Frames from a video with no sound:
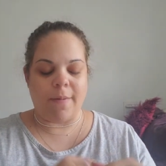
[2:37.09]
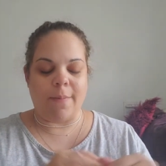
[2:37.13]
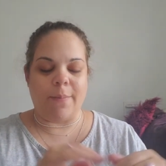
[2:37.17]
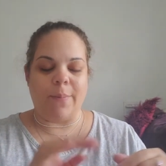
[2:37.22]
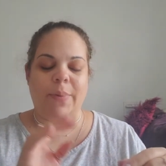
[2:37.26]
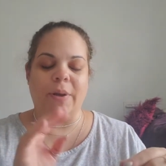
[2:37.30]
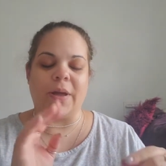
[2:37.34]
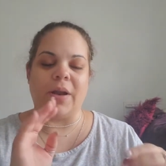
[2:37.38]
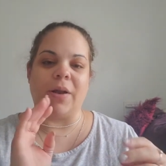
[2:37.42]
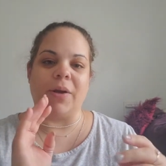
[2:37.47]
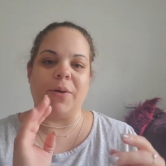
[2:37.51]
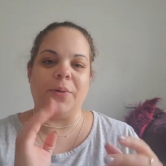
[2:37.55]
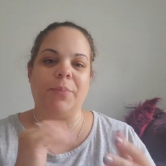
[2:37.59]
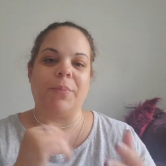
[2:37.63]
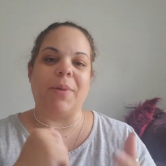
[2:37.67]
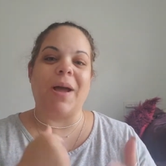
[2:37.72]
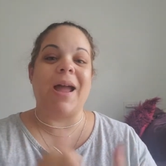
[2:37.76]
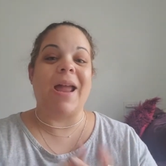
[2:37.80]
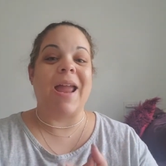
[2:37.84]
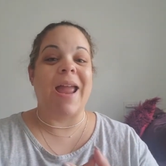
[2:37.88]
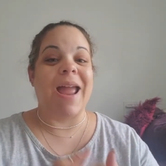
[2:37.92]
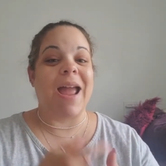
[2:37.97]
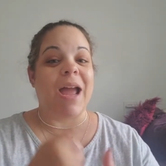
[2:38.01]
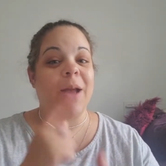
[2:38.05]
But
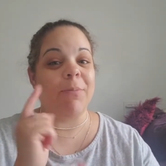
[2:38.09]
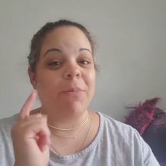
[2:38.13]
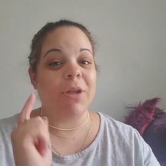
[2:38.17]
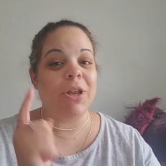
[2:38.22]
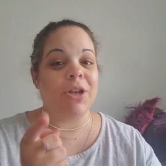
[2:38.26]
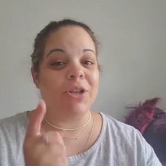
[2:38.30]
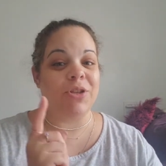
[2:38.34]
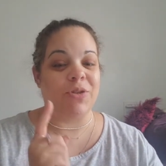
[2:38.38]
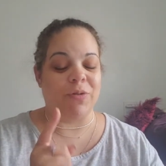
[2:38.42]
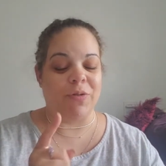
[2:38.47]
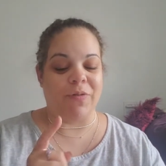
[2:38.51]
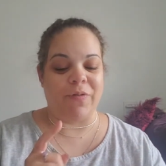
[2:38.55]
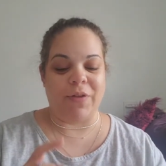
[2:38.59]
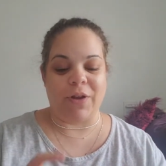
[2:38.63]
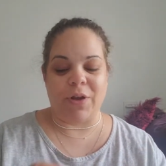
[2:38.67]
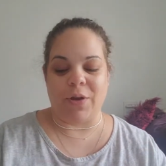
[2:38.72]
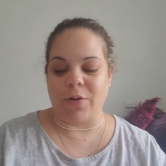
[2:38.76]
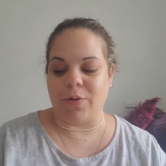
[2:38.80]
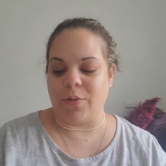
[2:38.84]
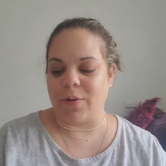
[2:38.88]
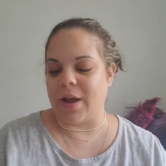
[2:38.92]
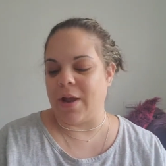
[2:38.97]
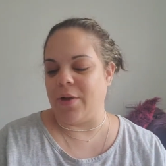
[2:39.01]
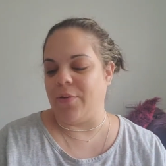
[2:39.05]
I am gonna do a
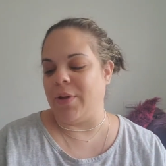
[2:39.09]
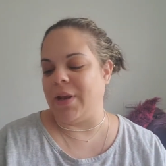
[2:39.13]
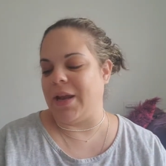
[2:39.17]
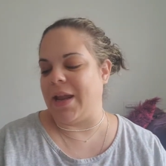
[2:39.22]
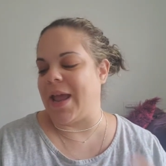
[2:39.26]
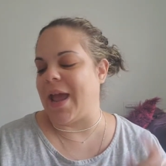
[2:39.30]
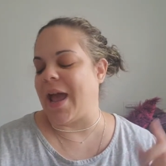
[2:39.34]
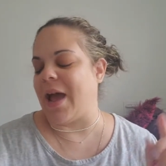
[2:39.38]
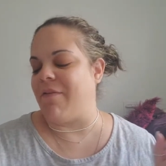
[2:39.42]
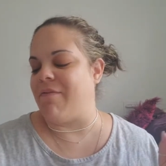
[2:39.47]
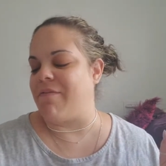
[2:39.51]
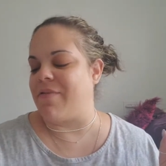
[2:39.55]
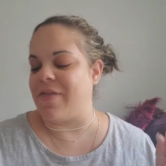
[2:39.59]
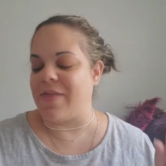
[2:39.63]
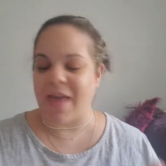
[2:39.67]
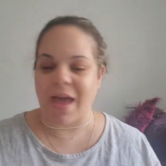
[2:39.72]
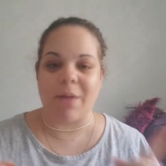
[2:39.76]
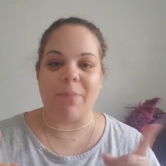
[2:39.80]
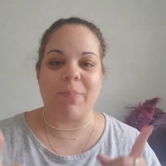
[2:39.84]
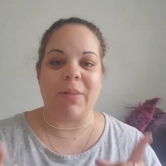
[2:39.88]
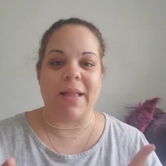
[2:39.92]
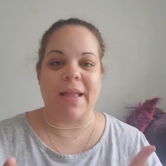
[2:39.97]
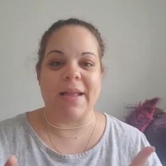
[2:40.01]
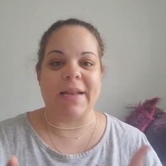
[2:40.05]
video. I already have
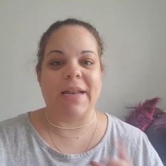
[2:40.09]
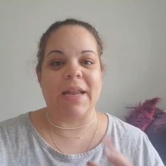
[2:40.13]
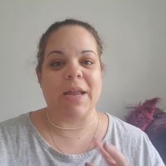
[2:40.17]
that planned.